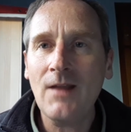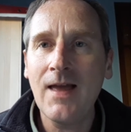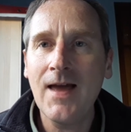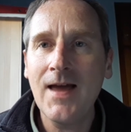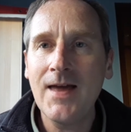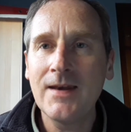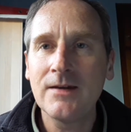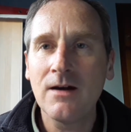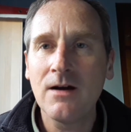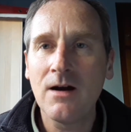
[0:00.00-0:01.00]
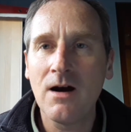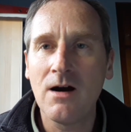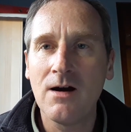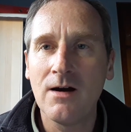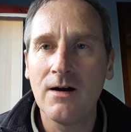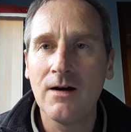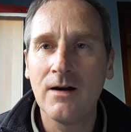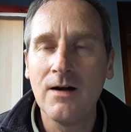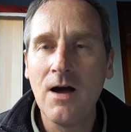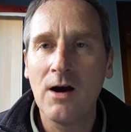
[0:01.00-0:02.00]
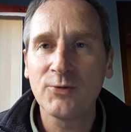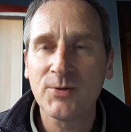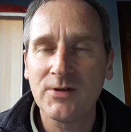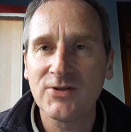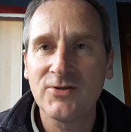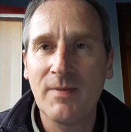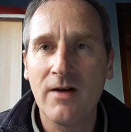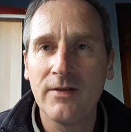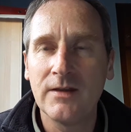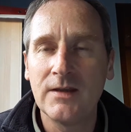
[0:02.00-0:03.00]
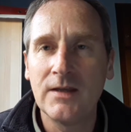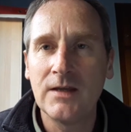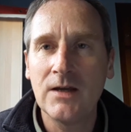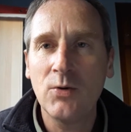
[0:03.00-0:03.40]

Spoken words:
and I also want to strip out the